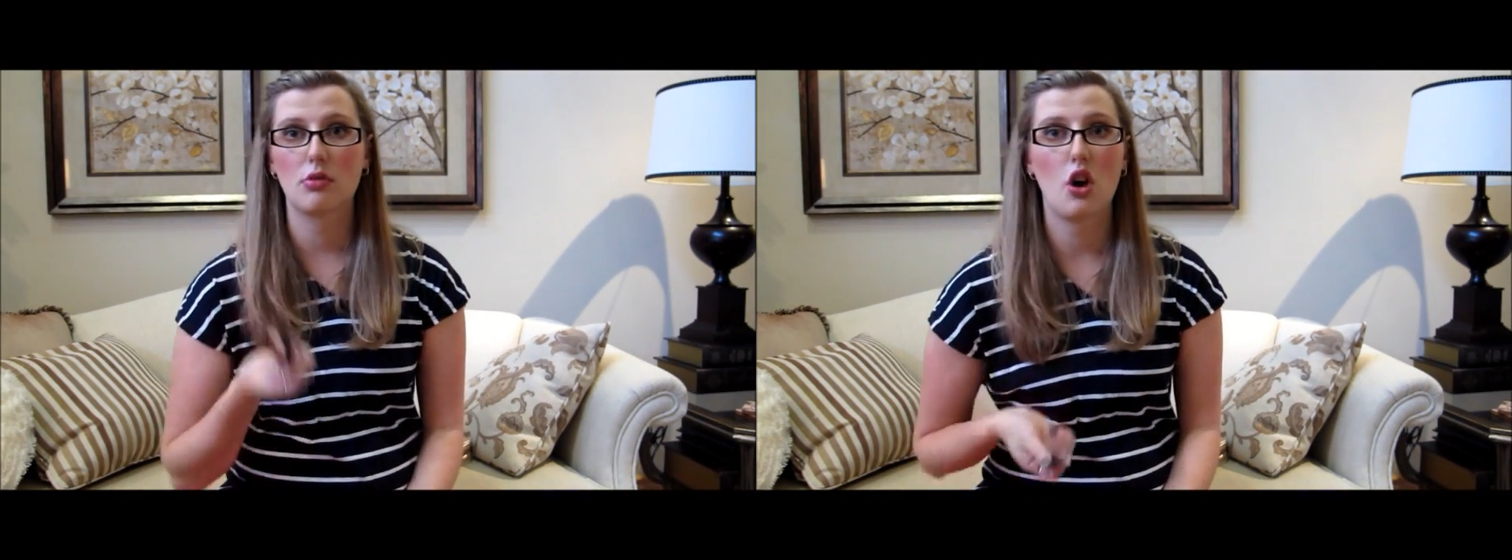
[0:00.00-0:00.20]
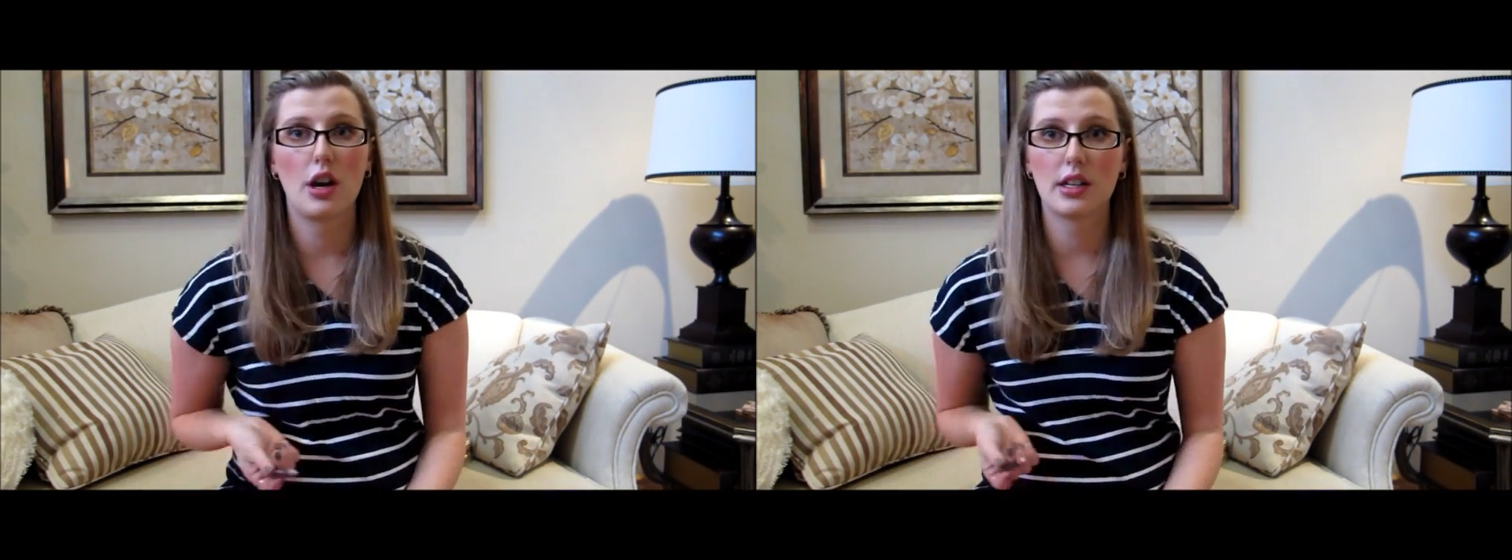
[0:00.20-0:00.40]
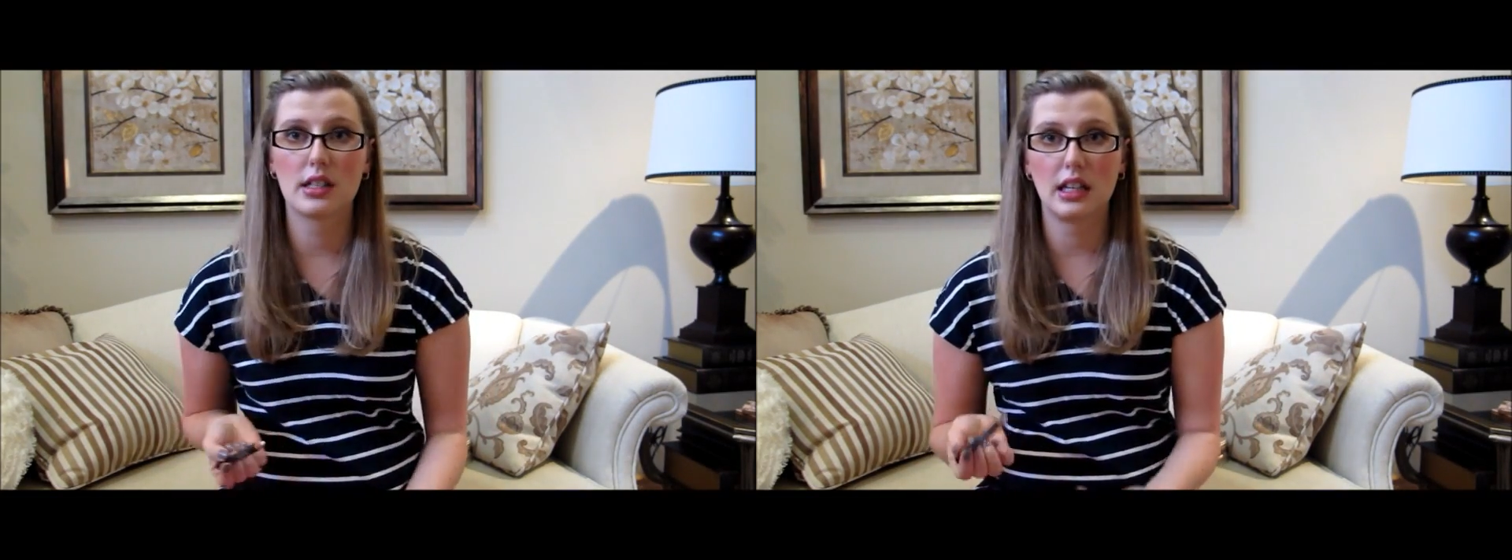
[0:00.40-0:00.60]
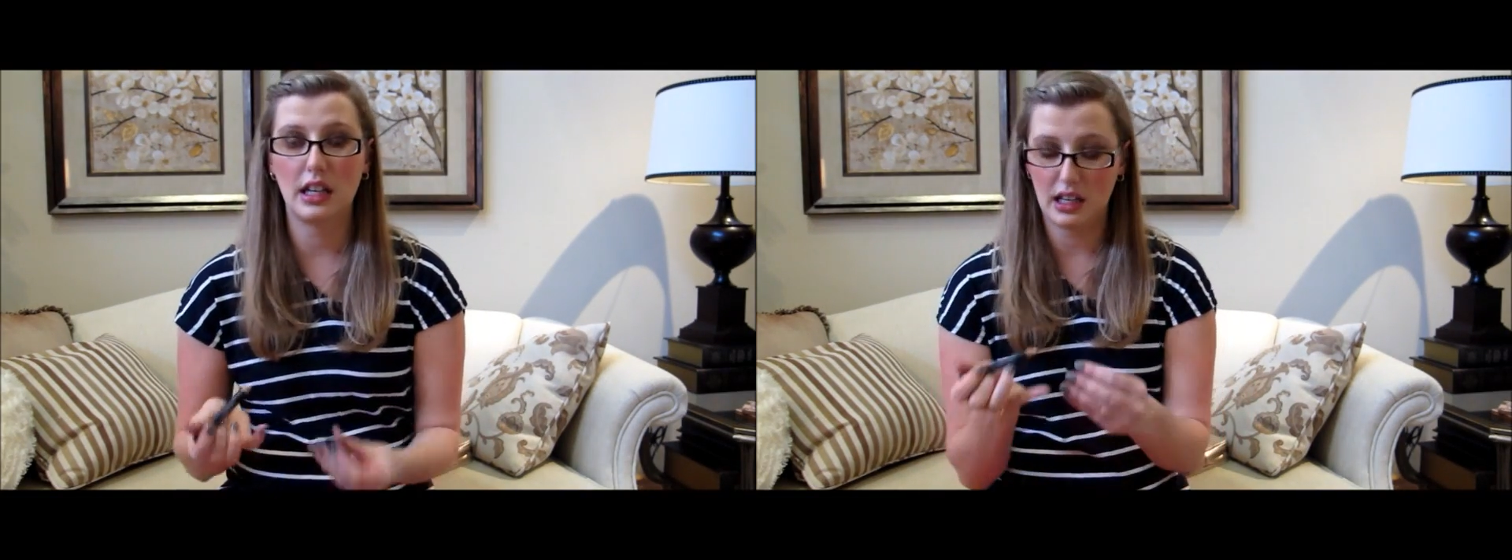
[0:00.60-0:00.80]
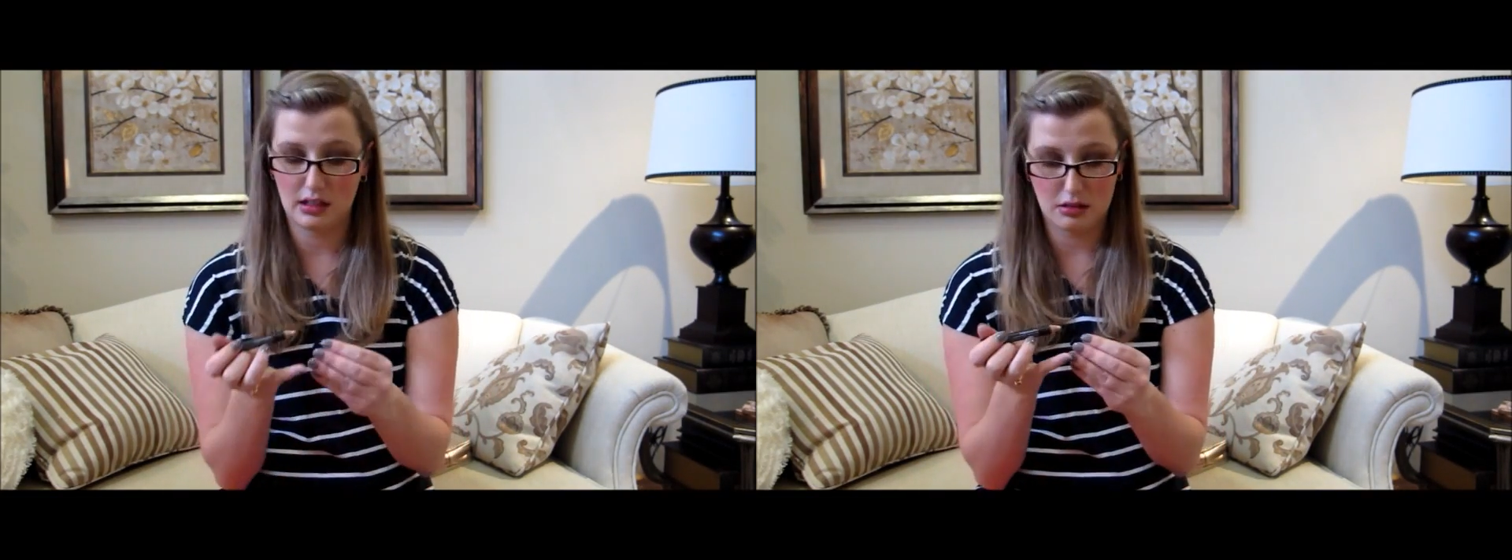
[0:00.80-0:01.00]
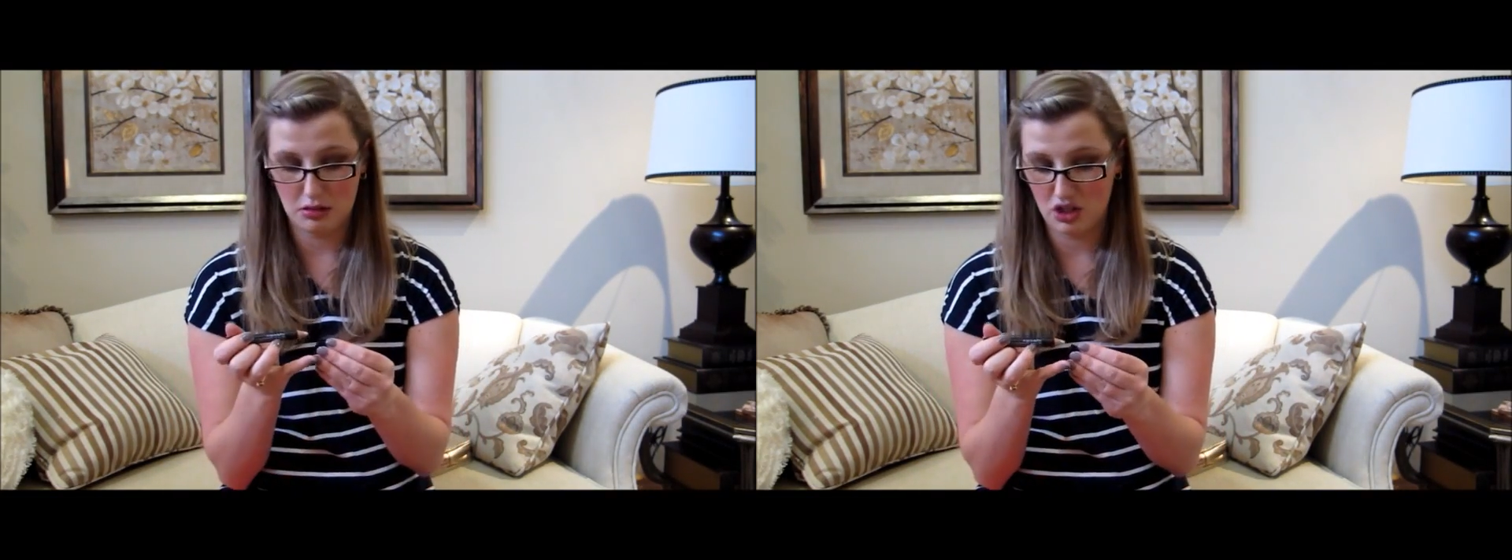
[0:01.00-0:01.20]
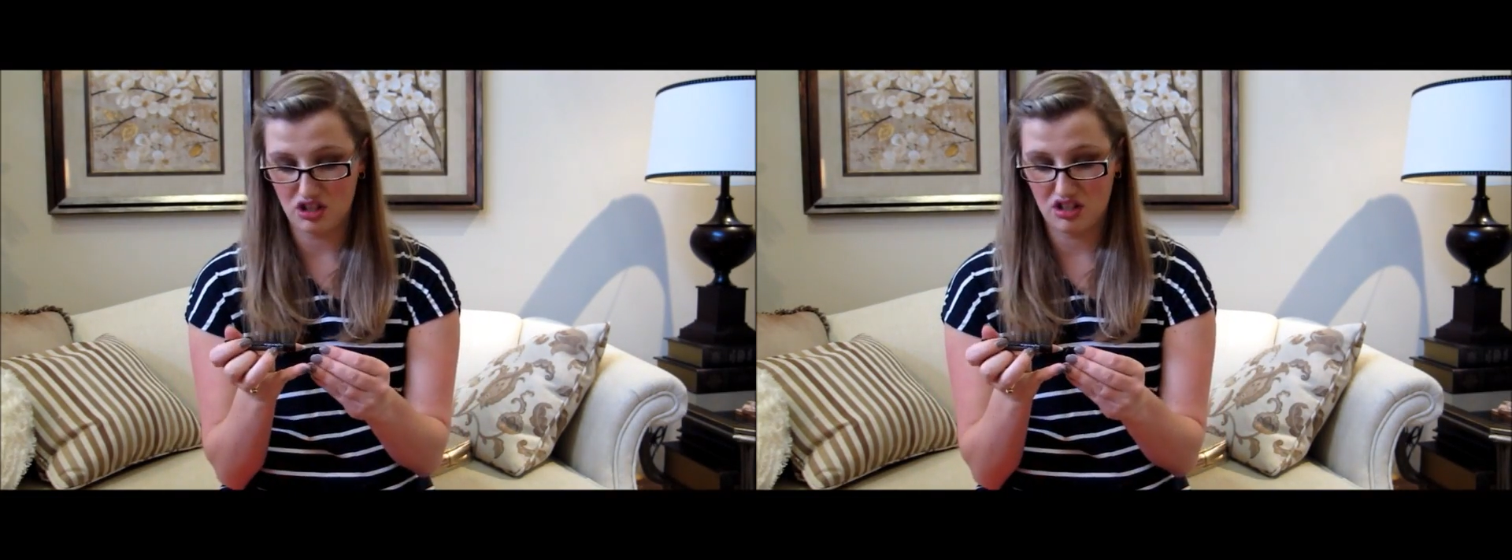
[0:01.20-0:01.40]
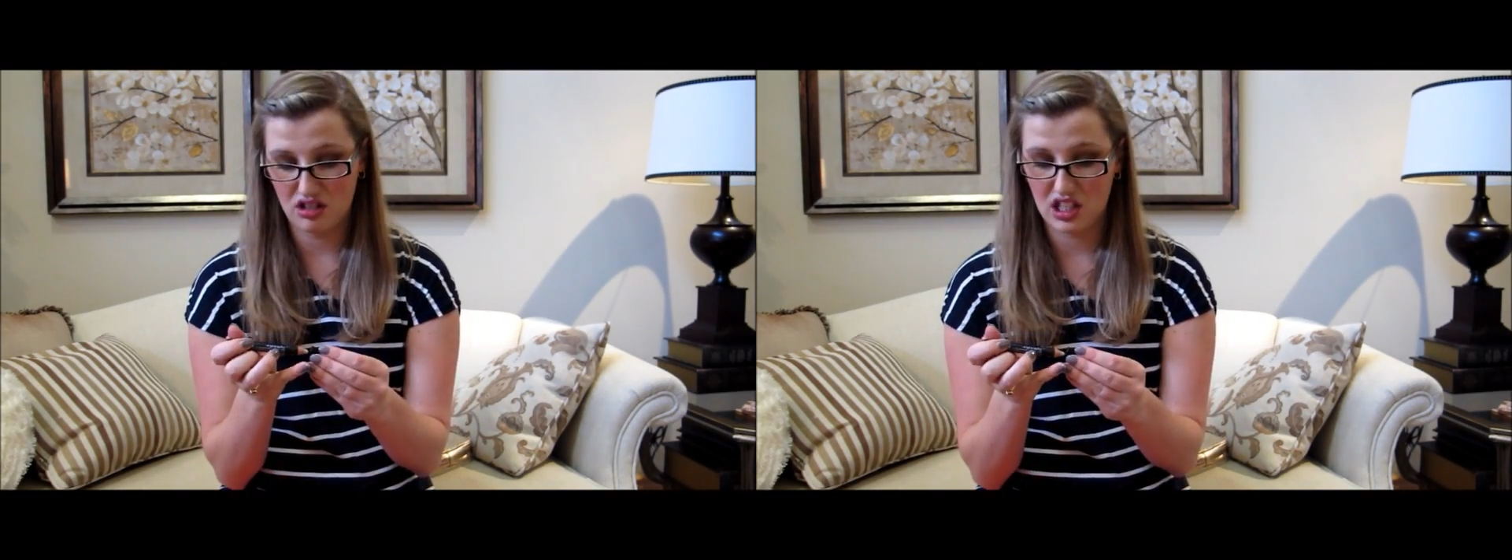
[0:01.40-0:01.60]
Honestly, it's
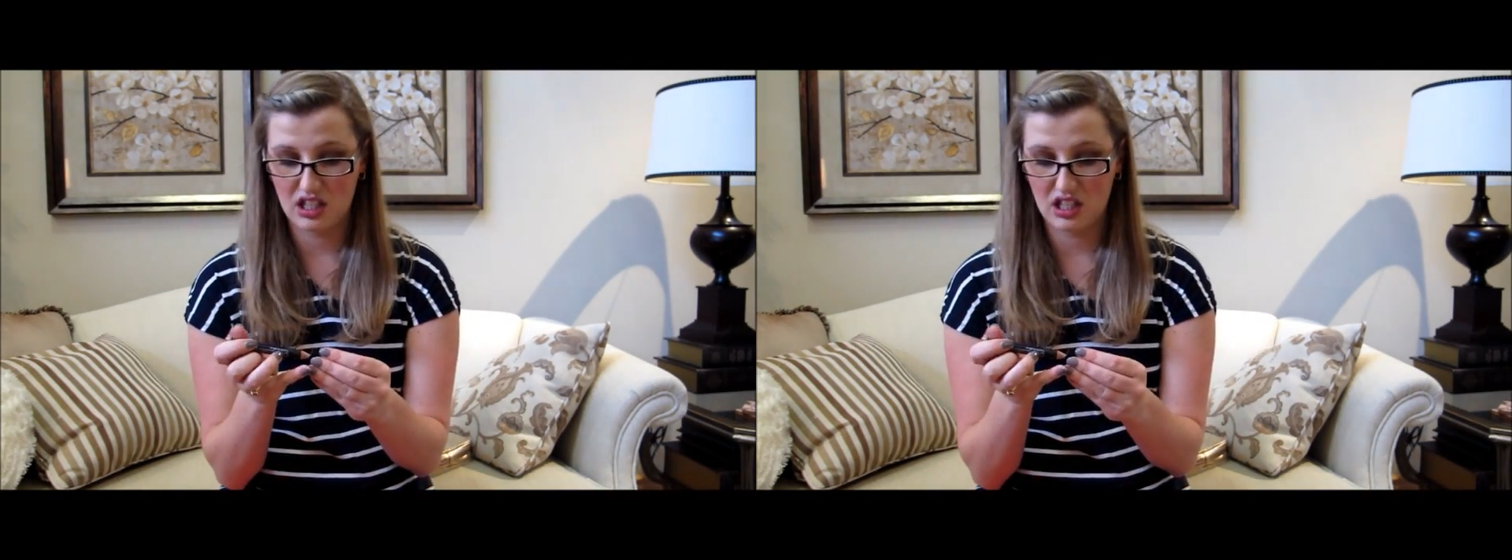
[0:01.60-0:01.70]
just